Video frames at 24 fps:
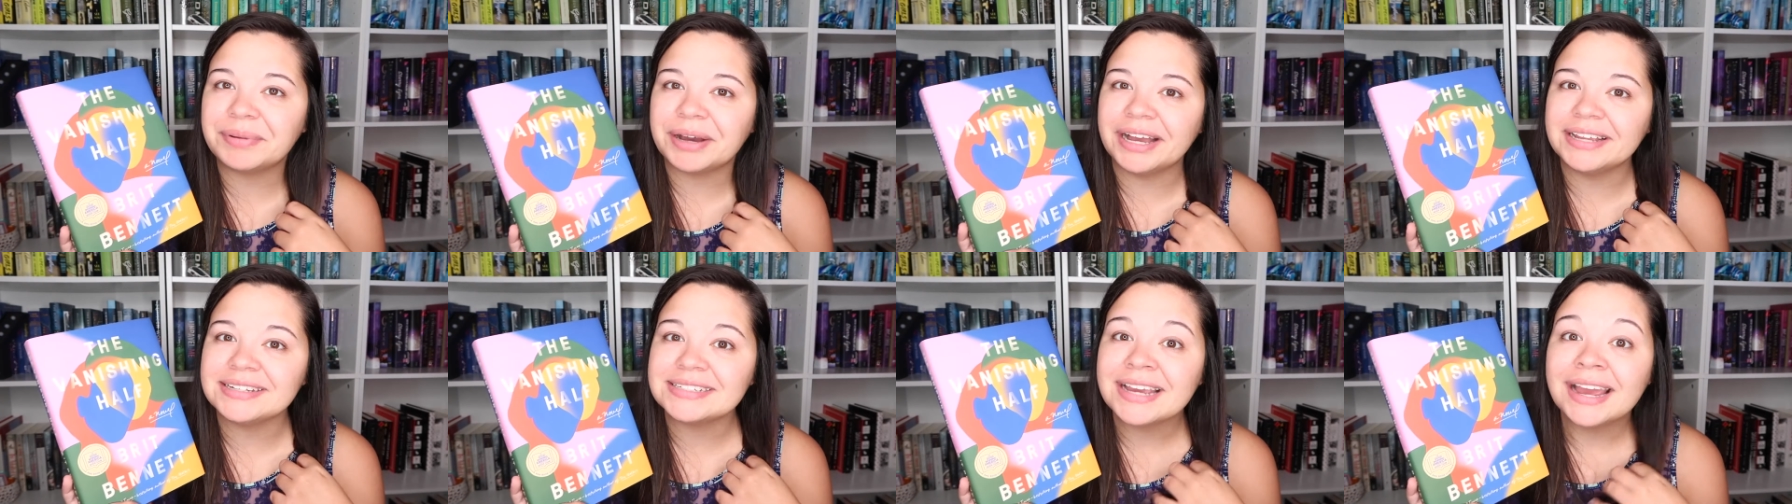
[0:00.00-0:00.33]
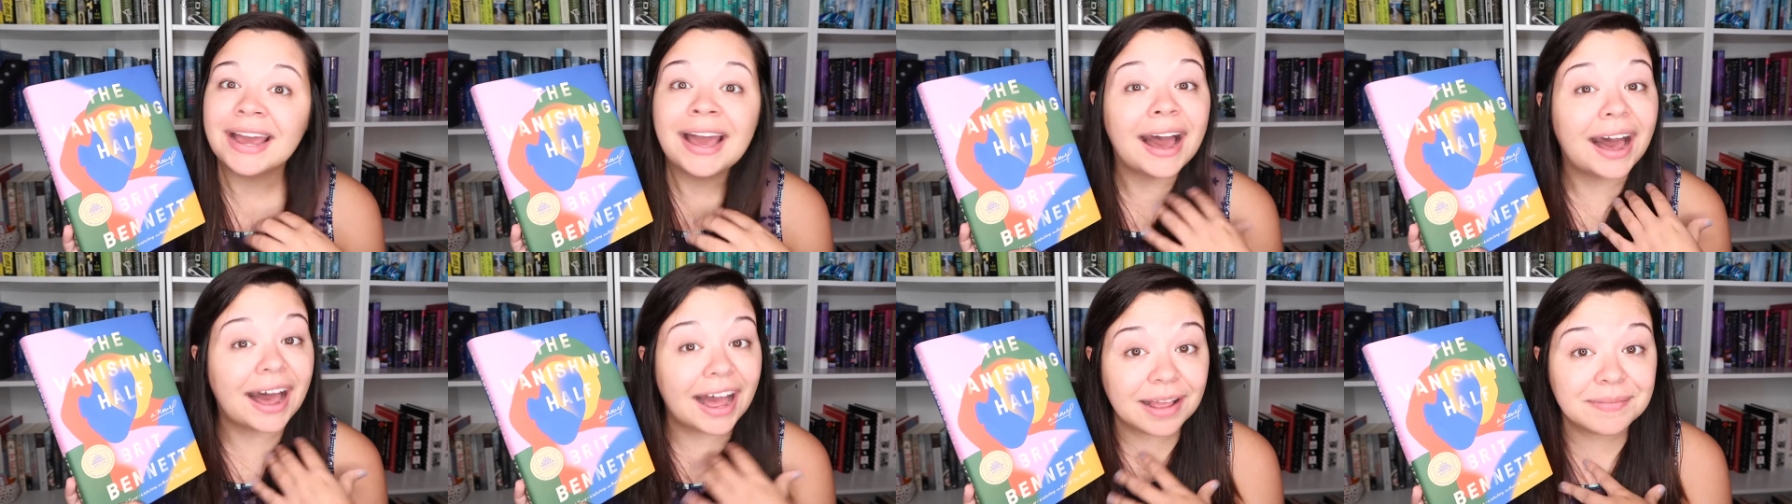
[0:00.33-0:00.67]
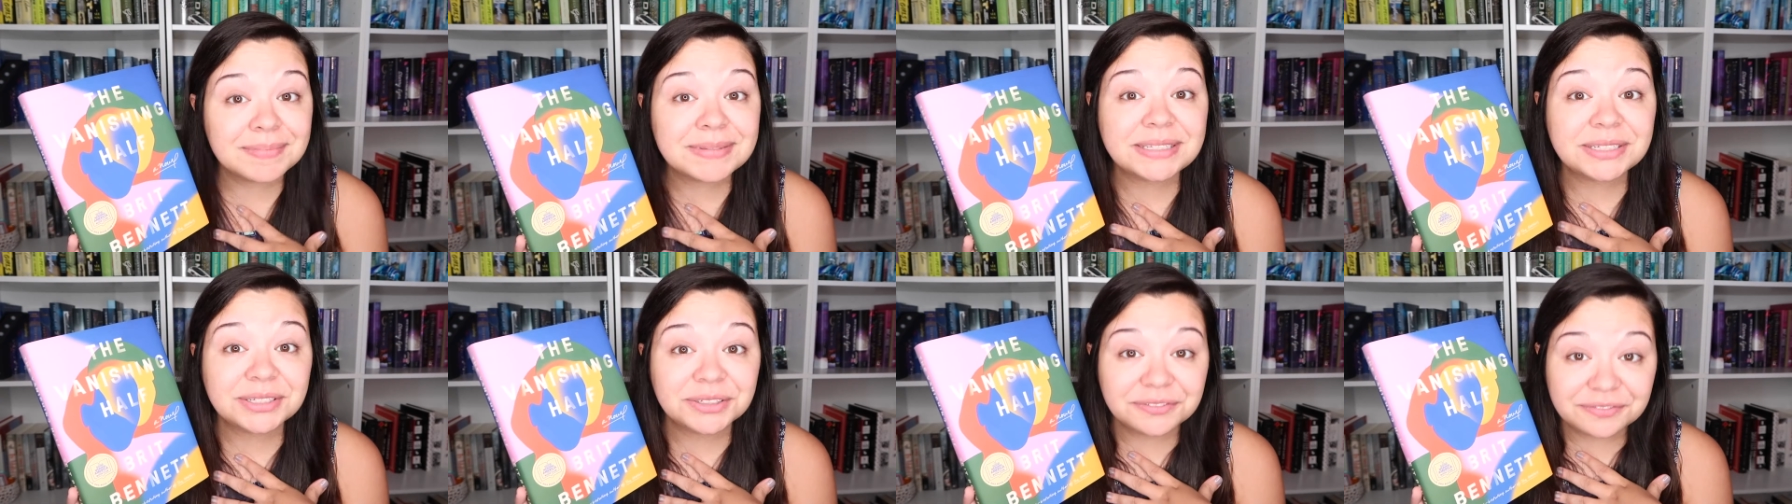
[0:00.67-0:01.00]
but
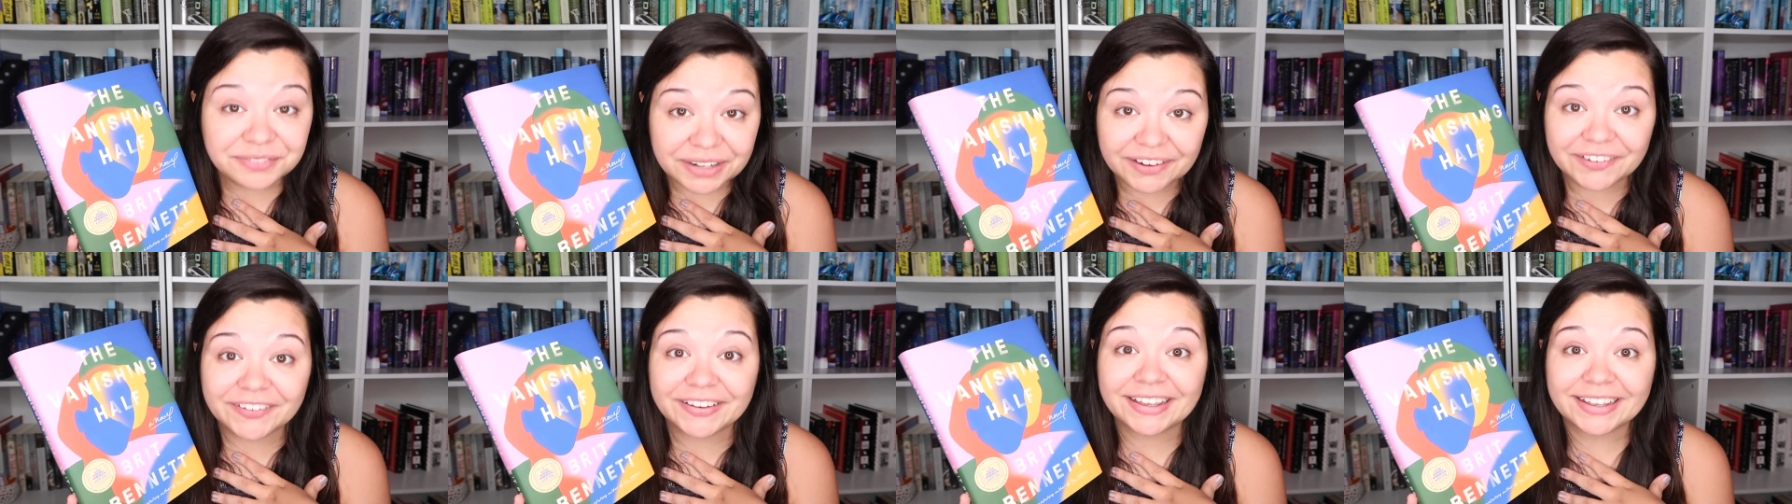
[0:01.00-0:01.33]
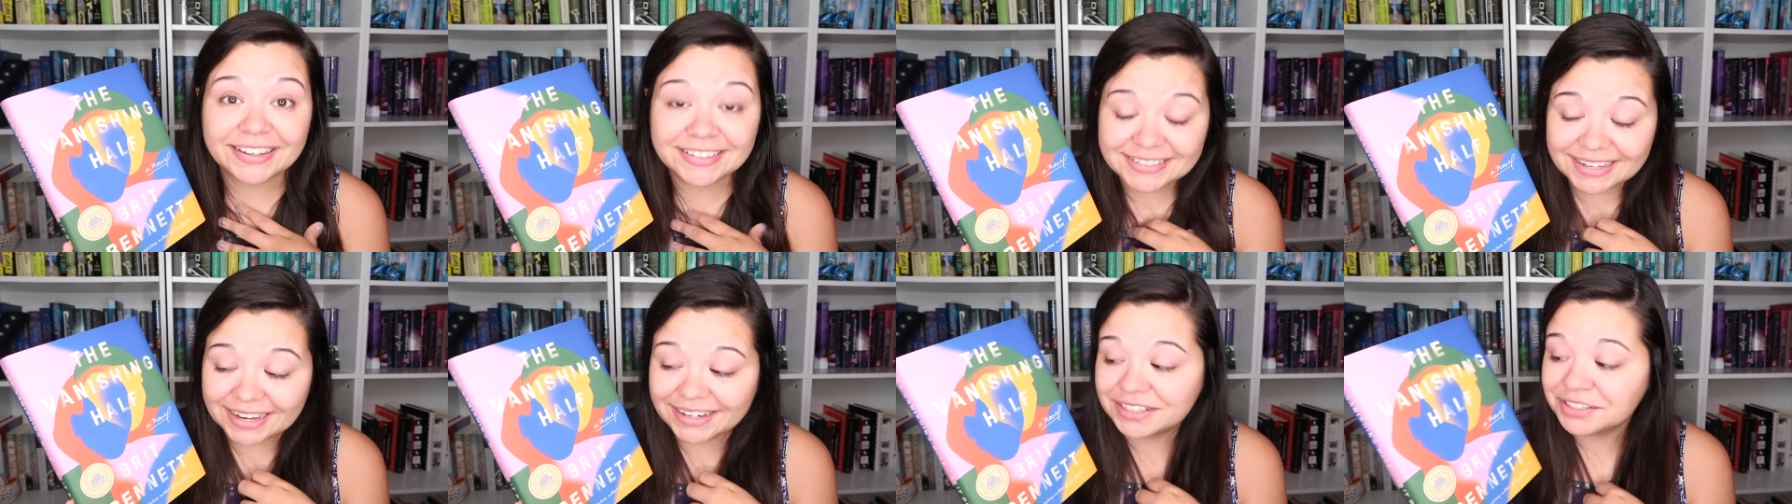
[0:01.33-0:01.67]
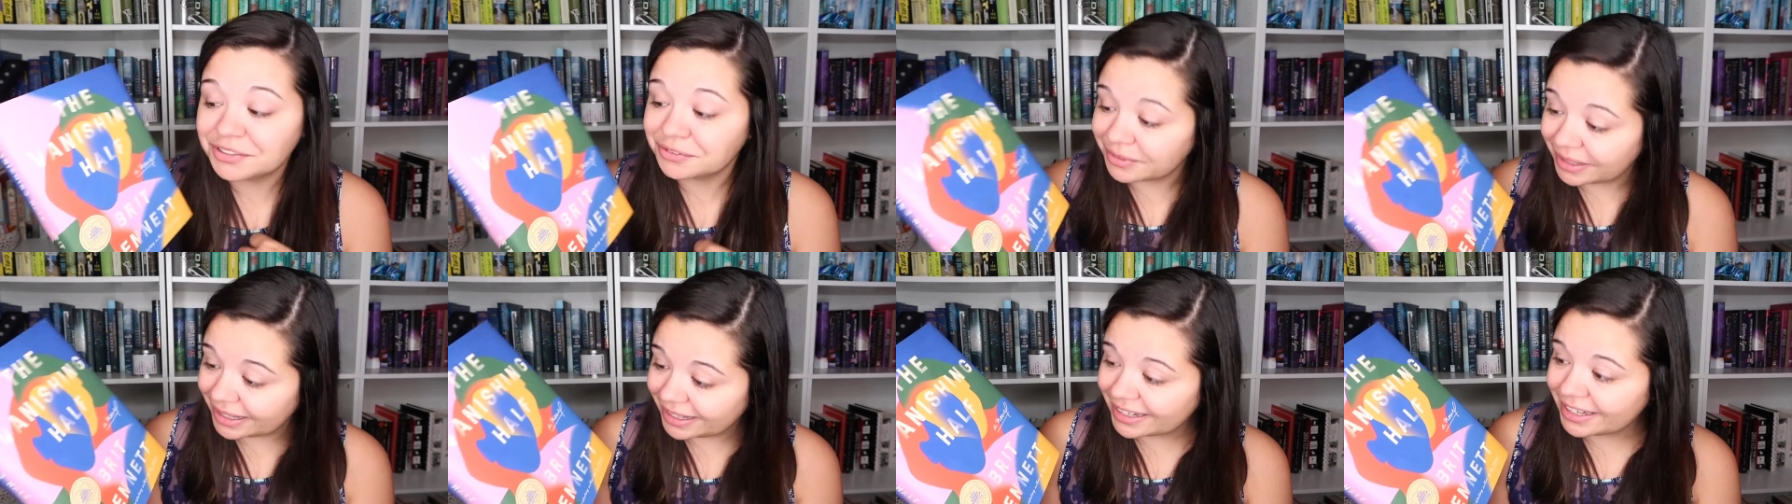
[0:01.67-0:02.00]
I'm still very excited
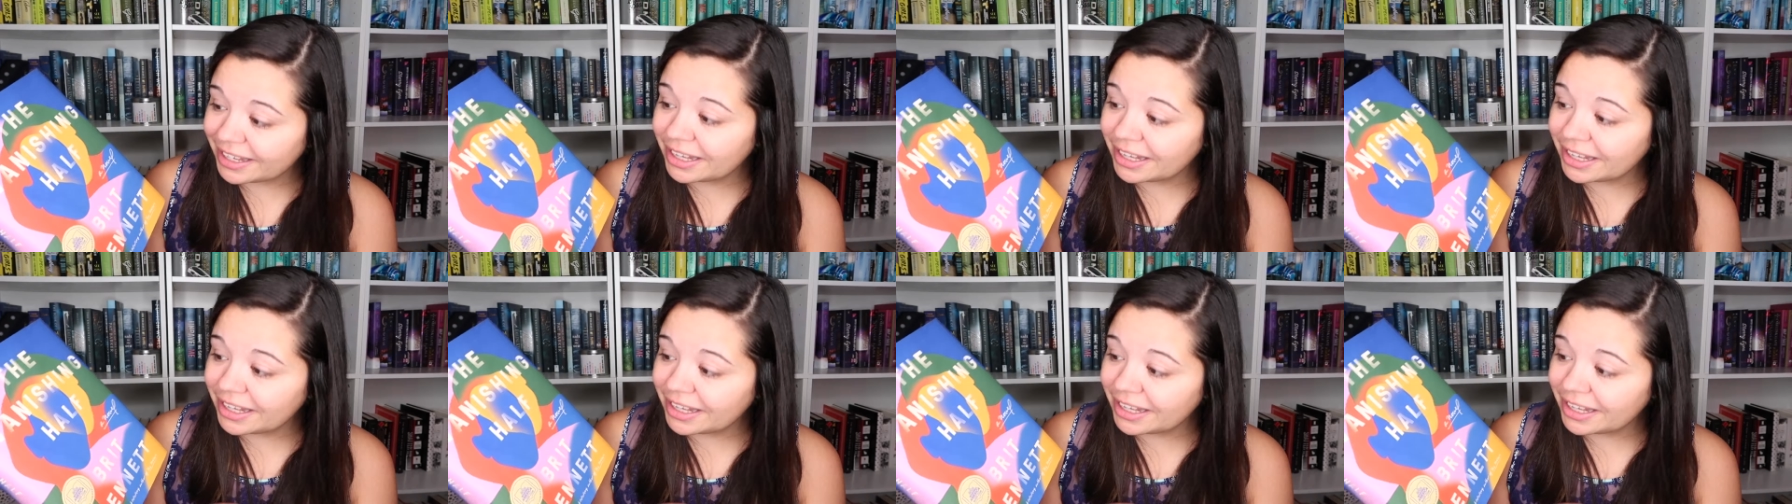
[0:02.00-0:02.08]
to read